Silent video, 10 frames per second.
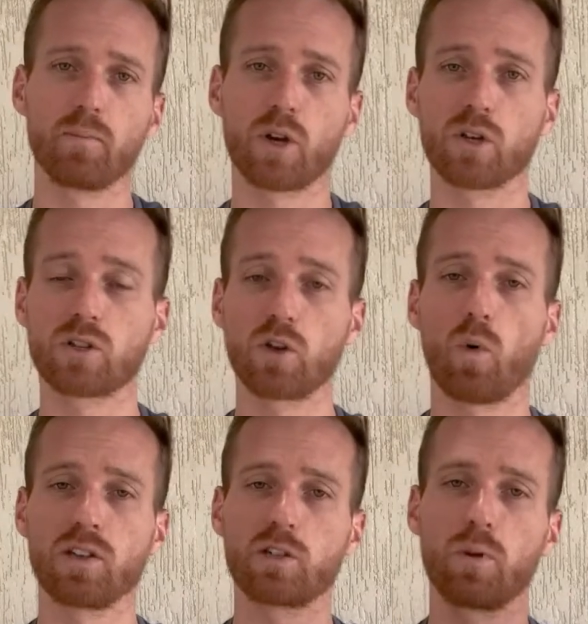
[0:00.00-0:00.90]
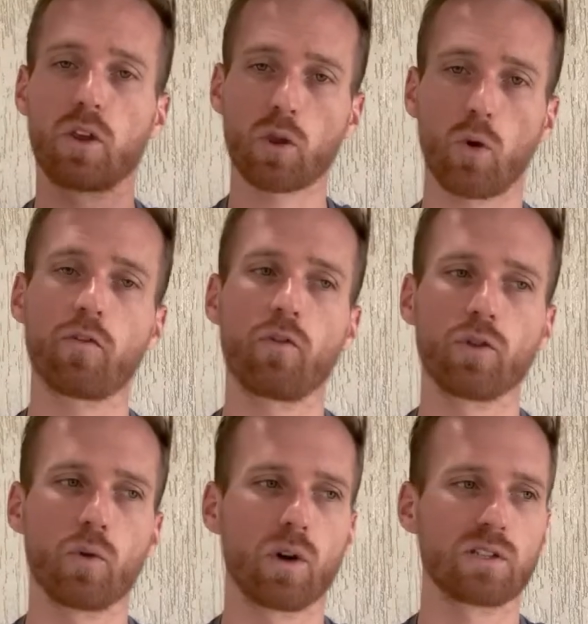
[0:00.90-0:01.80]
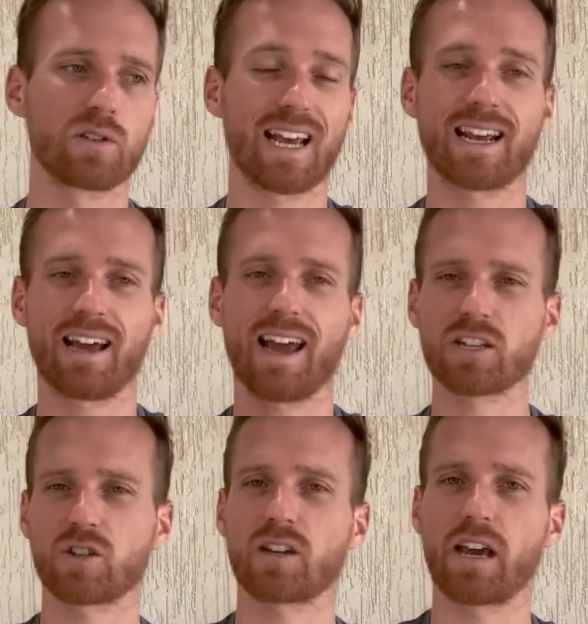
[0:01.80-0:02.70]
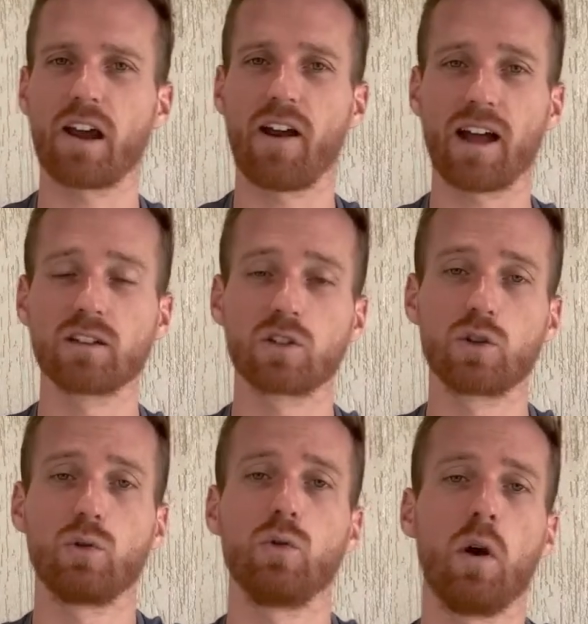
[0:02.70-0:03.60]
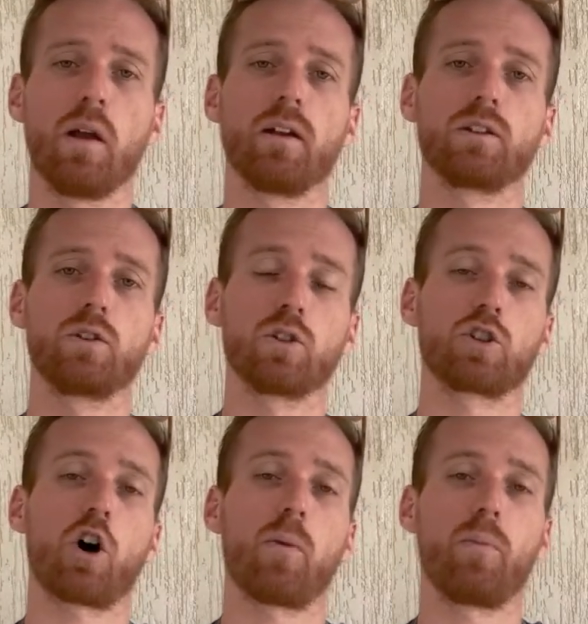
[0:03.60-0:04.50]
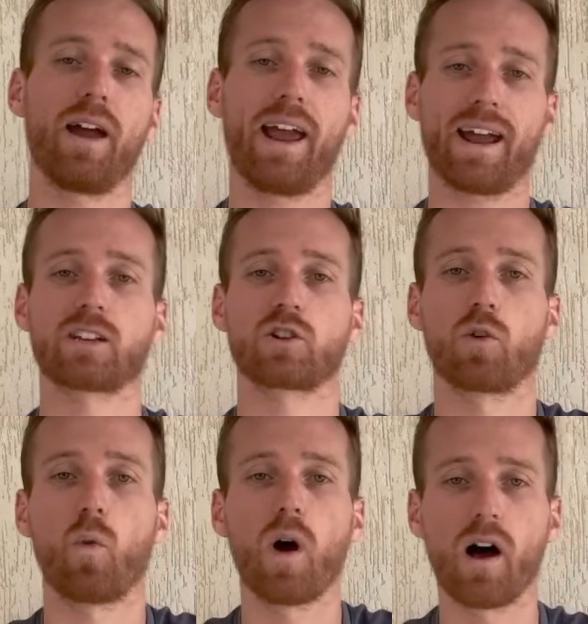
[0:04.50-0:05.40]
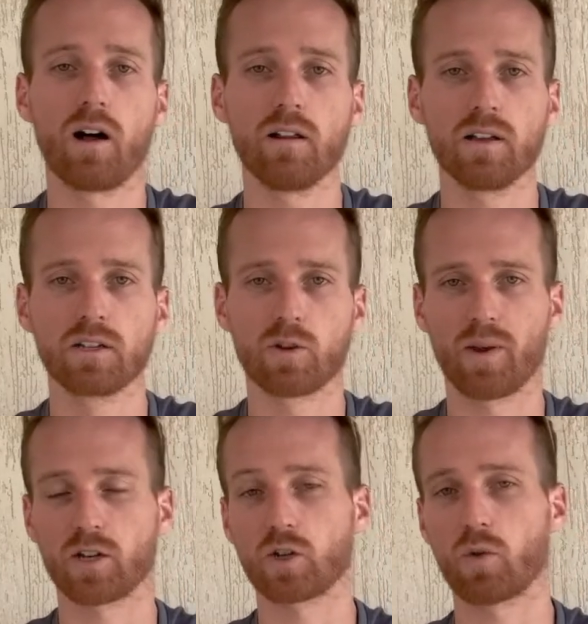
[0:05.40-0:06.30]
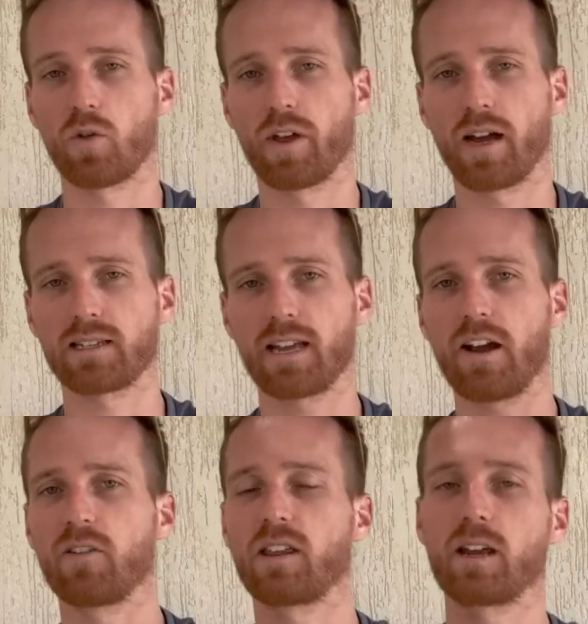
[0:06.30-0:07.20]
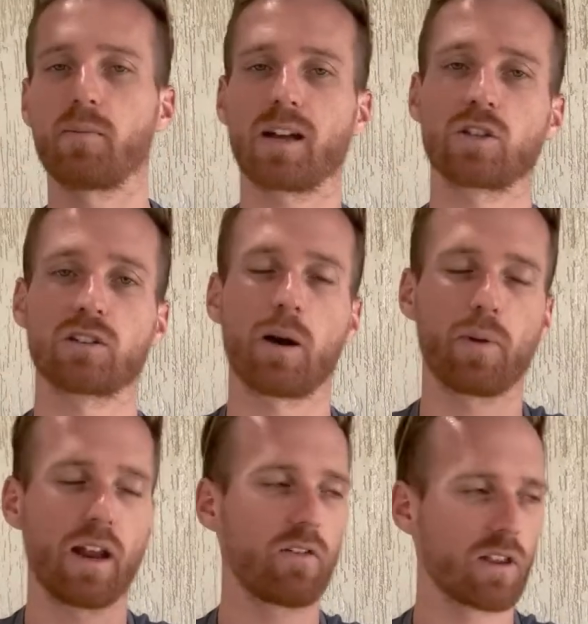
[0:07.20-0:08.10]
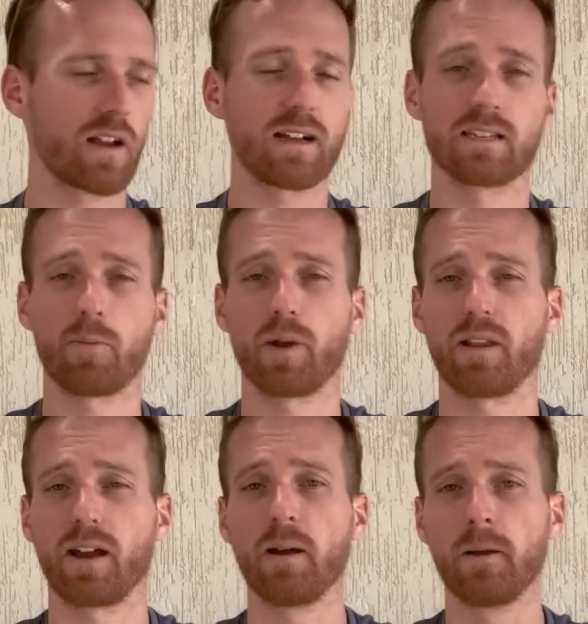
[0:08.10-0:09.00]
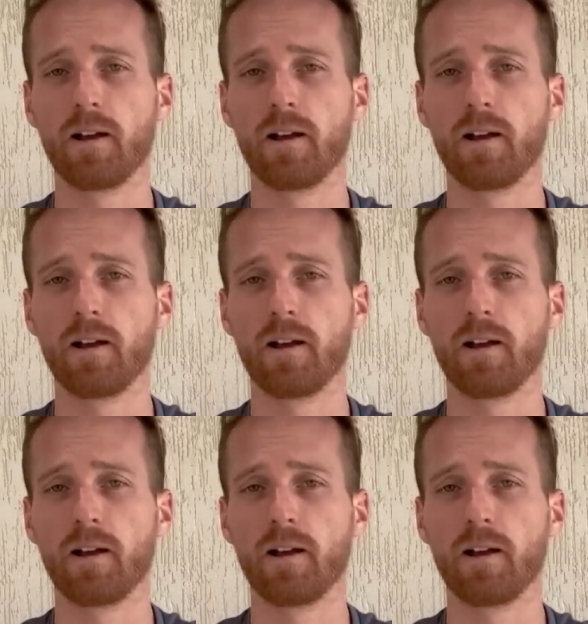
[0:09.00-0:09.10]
because you want to be thoughtful, you want to take extra care and do your job extra well to make sure that everything matches up and everything adds up, and that